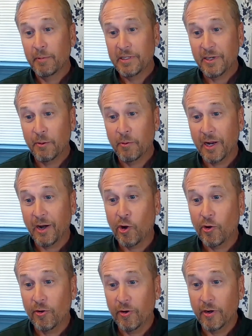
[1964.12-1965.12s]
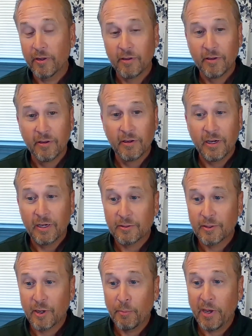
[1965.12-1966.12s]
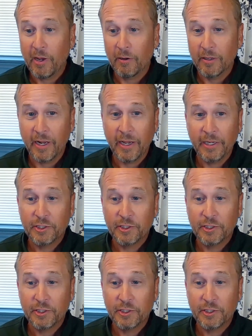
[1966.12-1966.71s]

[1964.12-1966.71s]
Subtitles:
going to tell you what I heard. I was on a panel at